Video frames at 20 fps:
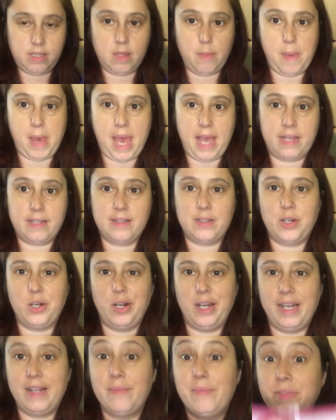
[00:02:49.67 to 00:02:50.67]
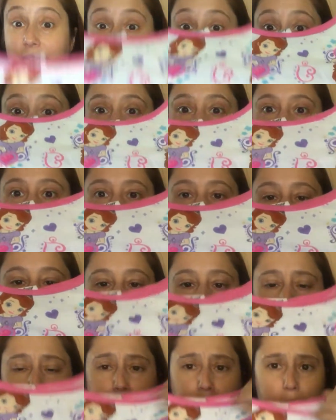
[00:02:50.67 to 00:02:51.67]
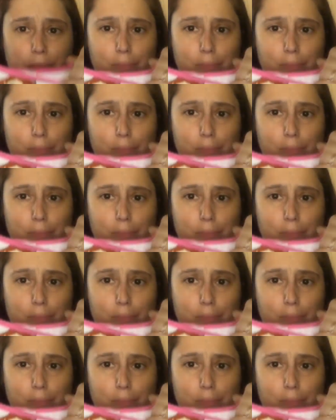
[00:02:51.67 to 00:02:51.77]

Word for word: is the back, sorry. This is the front.